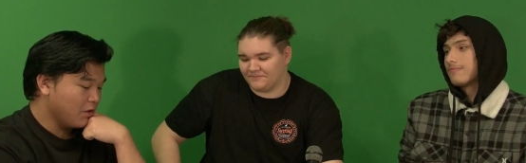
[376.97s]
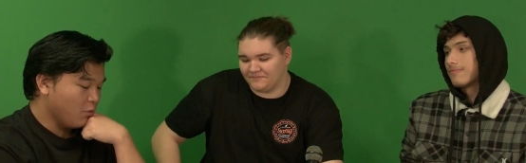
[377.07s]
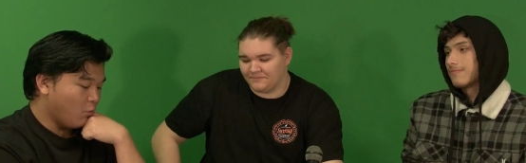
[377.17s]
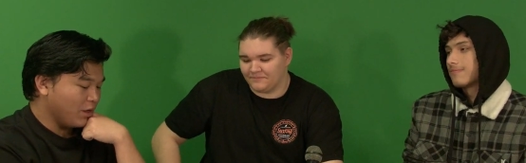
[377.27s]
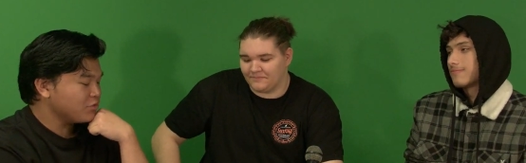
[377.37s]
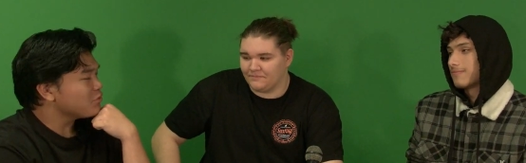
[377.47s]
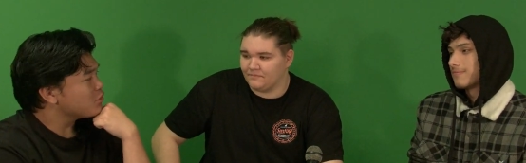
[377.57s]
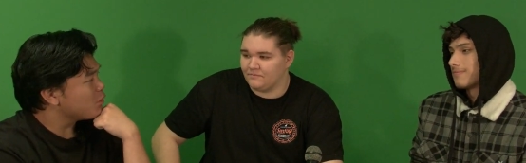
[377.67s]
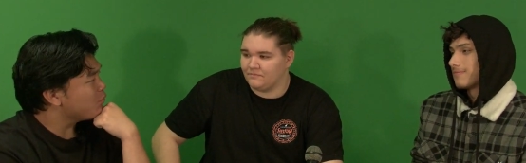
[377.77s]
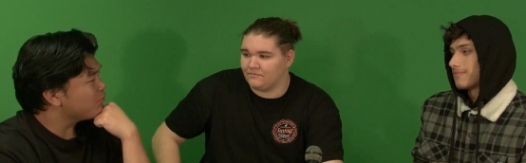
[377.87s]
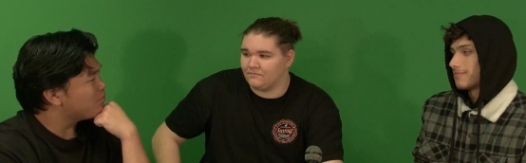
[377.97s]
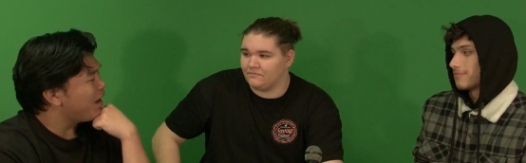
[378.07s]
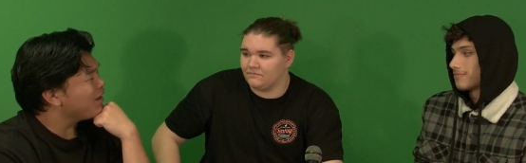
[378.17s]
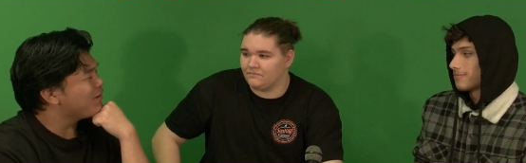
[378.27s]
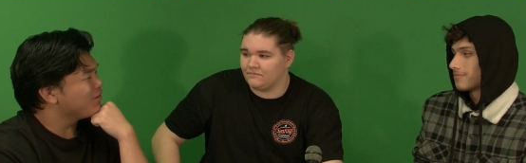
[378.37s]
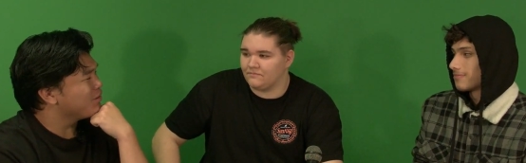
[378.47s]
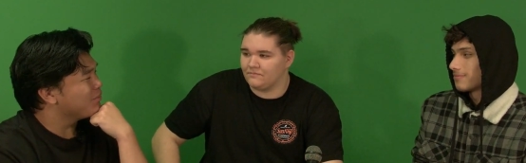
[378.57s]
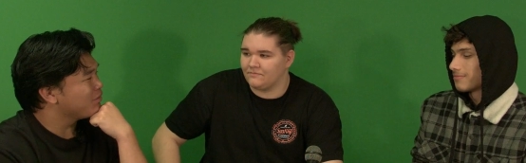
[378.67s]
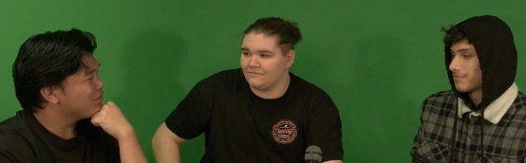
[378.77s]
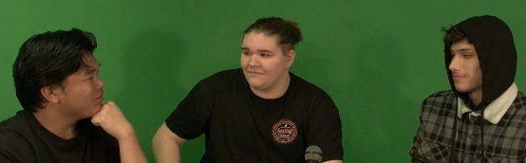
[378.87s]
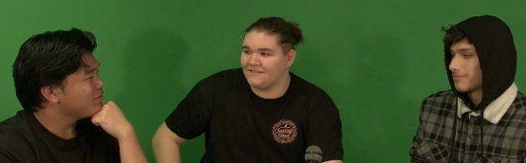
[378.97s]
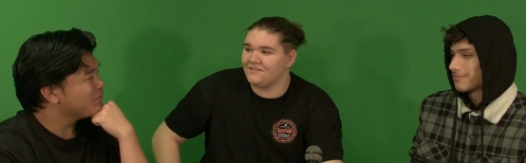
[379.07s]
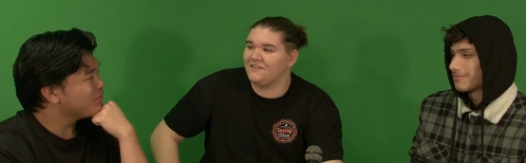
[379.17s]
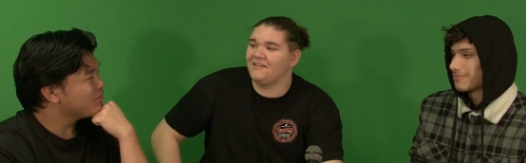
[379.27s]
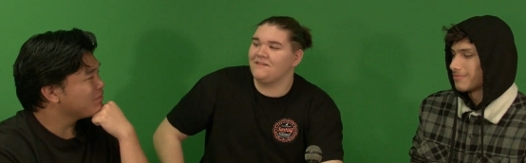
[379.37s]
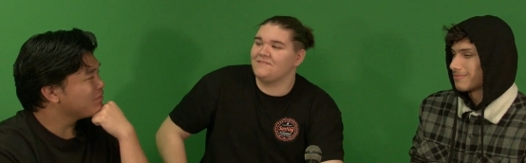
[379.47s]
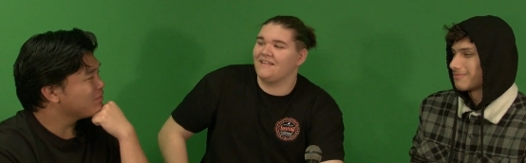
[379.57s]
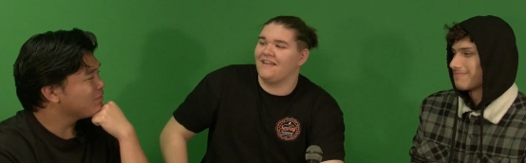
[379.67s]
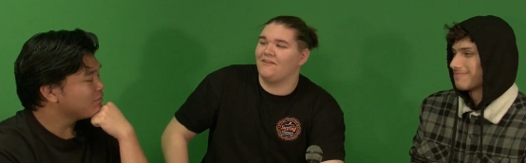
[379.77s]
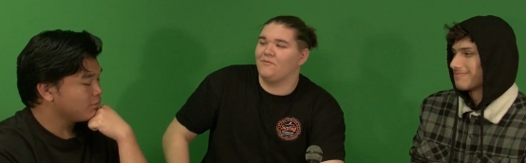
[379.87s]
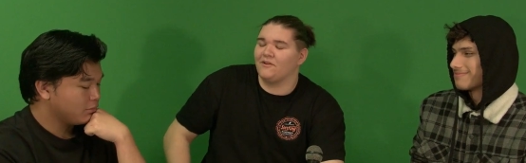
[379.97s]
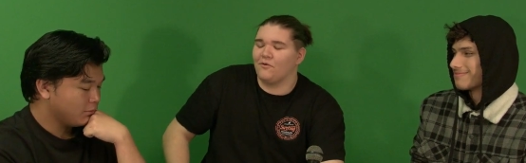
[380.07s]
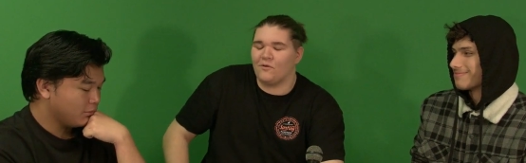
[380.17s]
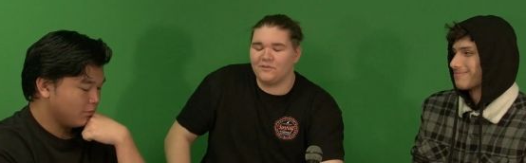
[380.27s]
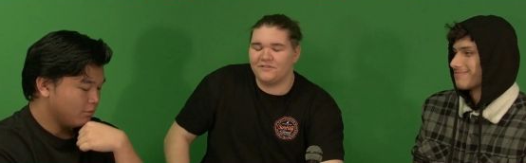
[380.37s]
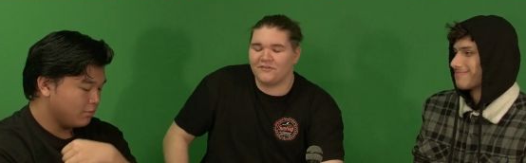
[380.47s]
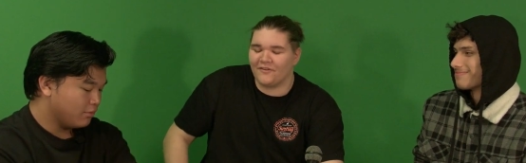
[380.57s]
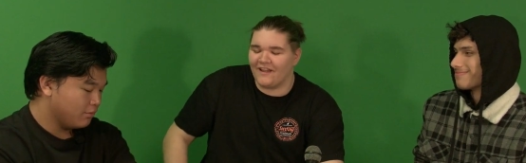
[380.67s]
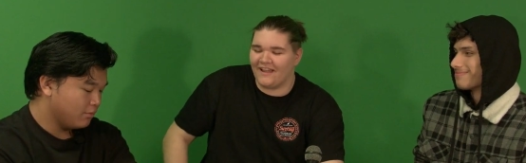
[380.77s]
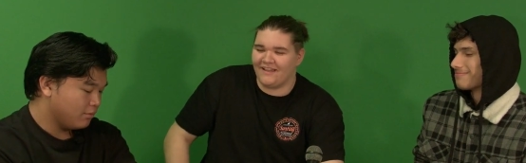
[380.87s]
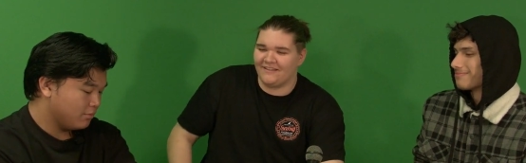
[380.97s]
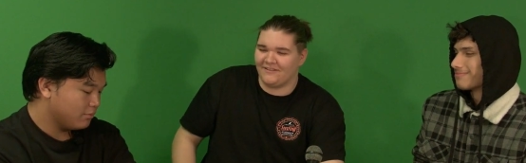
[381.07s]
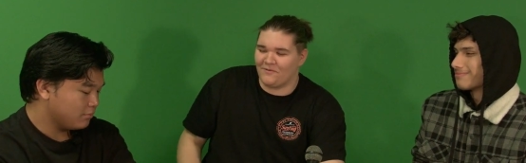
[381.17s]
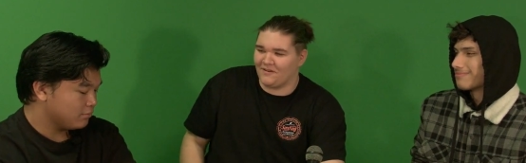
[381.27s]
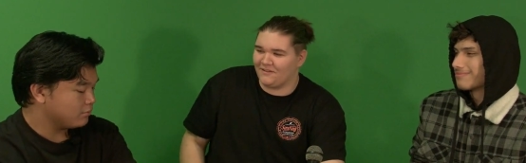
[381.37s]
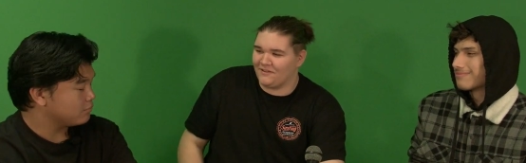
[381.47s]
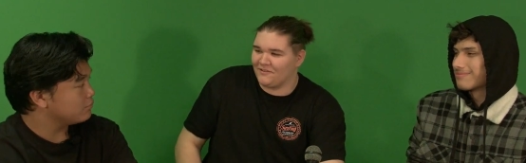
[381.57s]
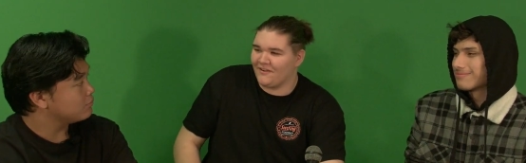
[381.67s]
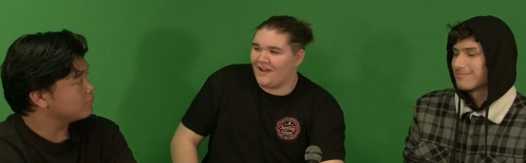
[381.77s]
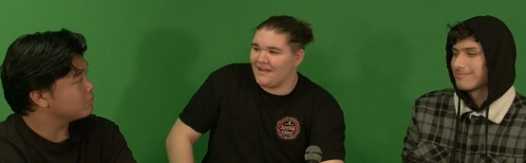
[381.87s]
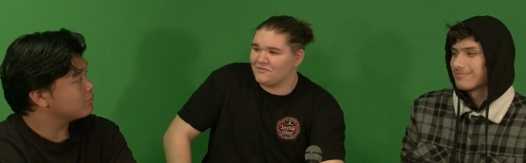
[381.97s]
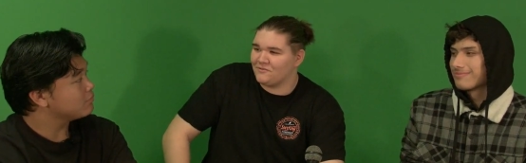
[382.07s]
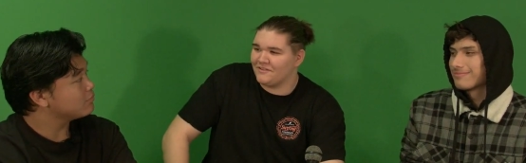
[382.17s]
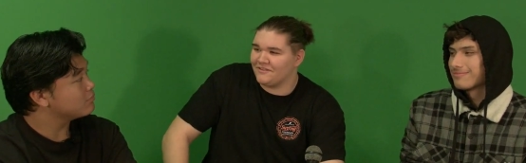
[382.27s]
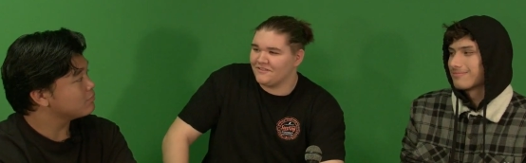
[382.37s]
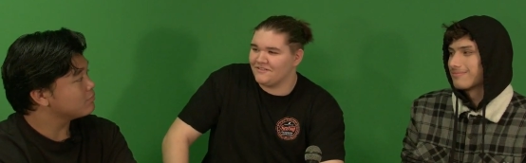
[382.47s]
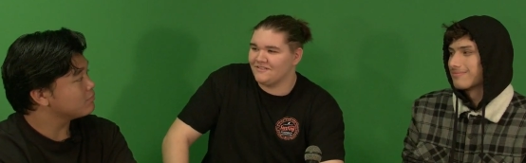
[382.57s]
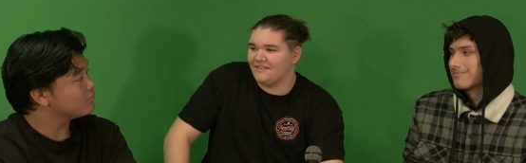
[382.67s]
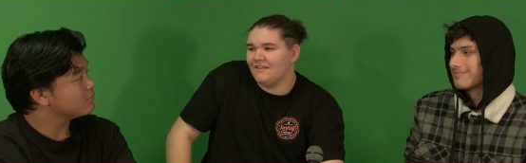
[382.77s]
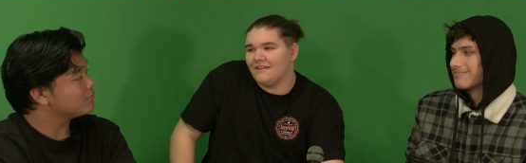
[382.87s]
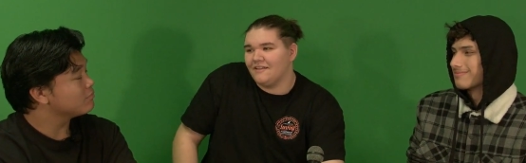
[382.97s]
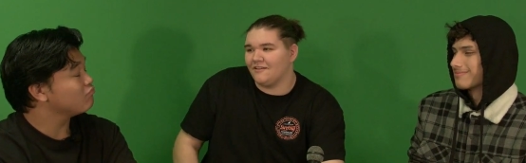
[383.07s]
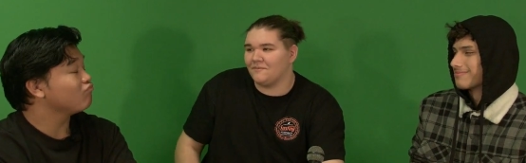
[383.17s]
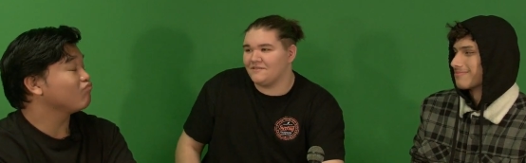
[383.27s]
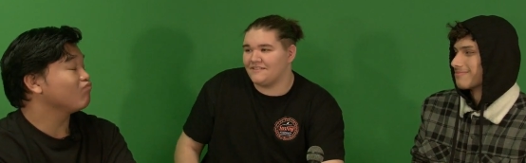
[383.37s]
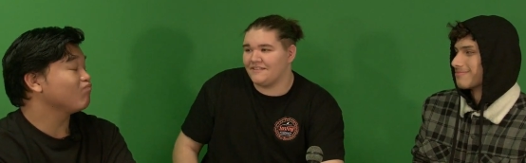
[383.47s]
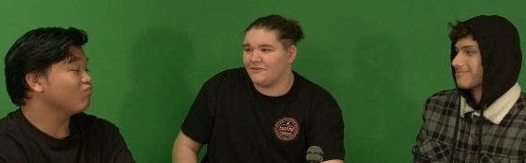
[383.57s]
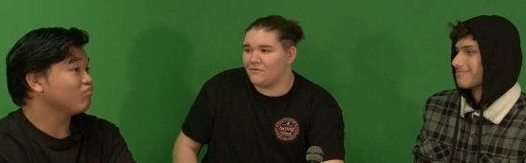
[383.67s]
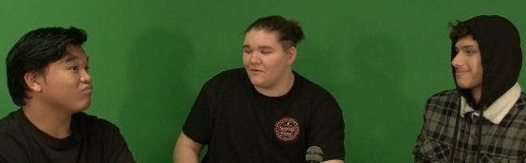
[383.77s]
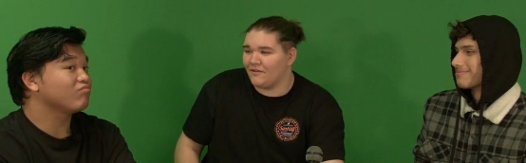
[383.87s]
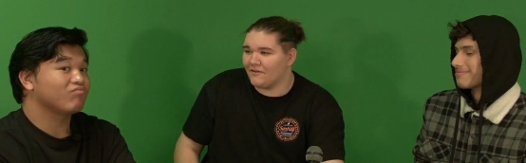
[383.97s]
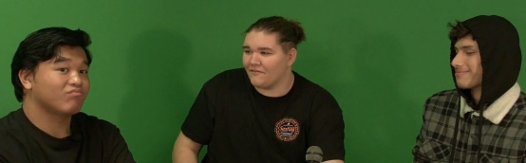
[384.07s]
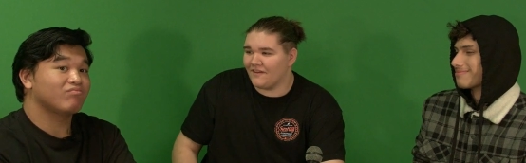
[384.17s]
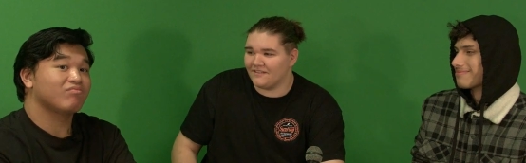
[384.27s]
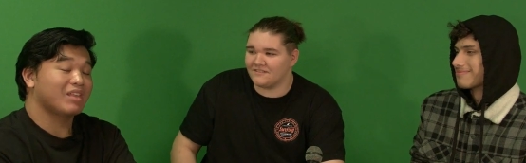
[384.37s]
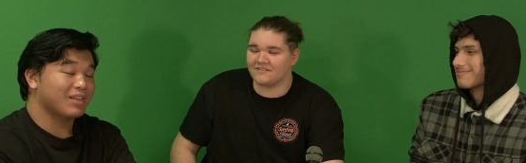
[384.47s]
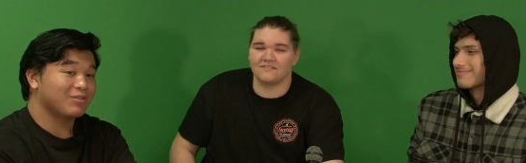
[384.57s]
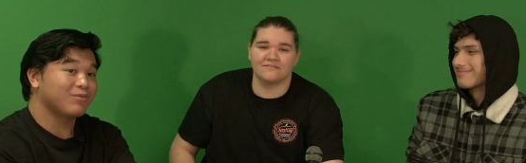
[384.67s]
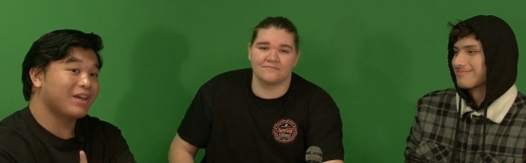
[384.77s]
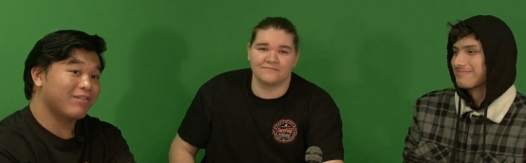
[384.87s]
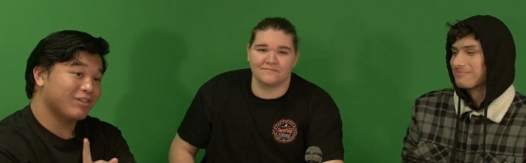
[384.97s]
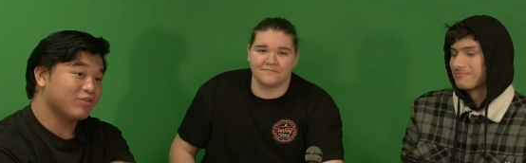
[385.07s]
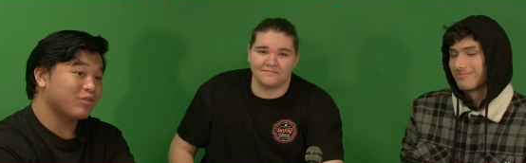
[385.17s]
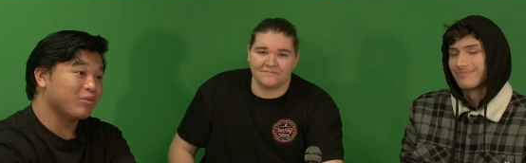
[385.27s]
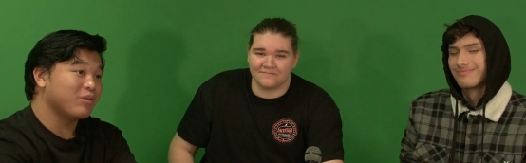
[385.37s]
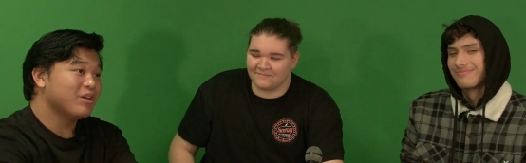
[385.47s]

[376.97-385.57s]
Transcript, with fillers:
Speaker 1: Why should someone buy a yearbook? It's a good keepsake. When you're old and you're gray, you want to look through your high school years, be able to see you and all your friends. That's very true.